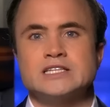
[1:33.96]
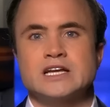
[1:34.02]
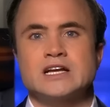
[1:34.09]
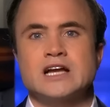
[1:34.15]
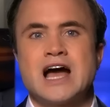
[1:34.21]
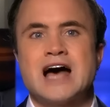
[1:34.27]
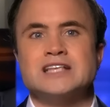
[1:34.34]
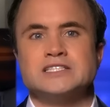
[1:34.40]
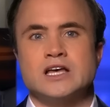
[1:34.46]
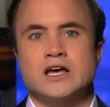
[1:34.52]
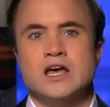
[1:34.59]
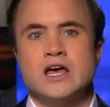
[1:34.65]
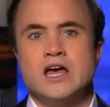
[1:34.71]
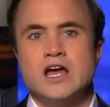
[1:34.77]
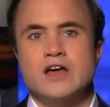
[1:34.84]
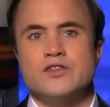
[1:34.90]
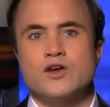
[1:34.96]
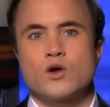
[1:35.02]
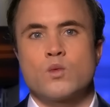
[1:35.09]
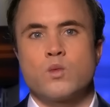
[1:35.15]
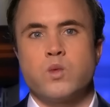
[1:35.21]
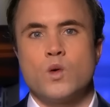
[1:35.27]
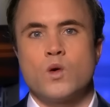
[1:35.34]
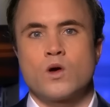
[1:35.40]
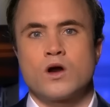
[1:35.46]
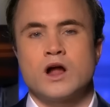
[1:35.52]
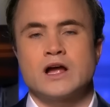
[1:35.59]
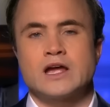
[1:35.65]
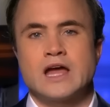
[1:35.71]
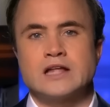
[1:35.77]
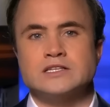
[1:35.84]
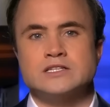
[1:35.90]
in Gaza in their war
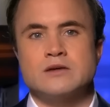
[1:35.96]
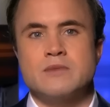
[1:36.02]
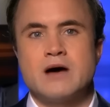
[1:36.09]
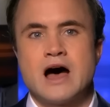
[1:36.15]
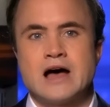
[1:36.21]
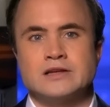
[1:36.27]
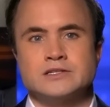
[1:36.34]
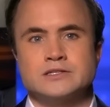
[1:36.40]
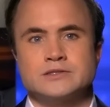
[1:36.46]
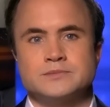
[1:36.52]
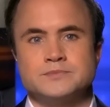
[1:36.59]
against Hamas.